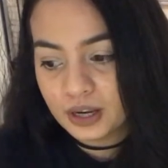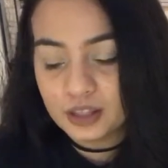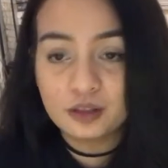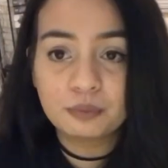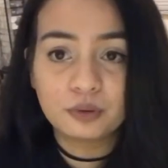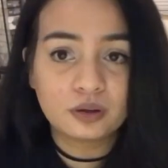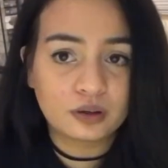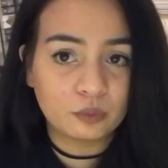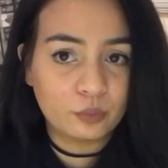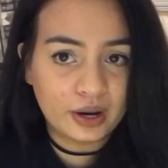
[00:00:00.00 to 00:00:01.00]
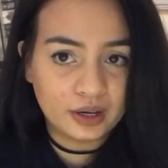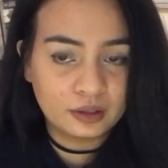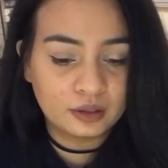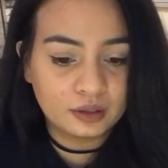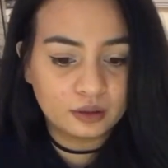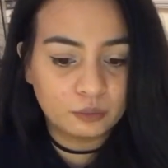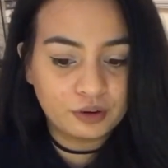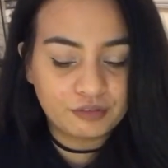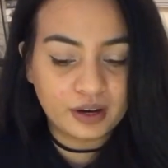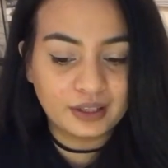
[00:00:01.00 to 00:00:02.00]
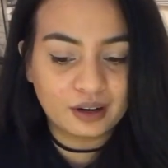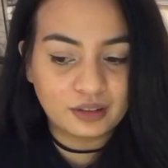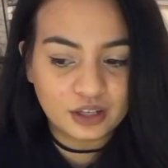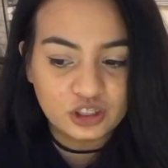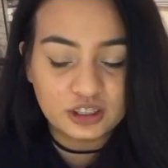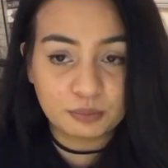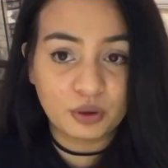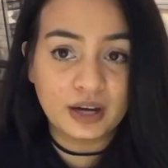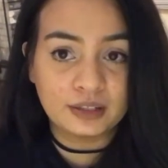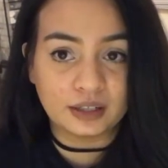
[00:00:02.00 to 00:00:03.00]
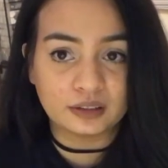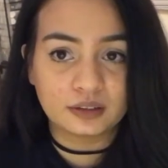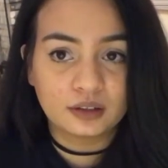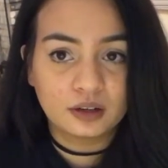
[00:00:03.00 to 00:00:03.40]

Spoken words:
In the book, when we find out that she's pregnant,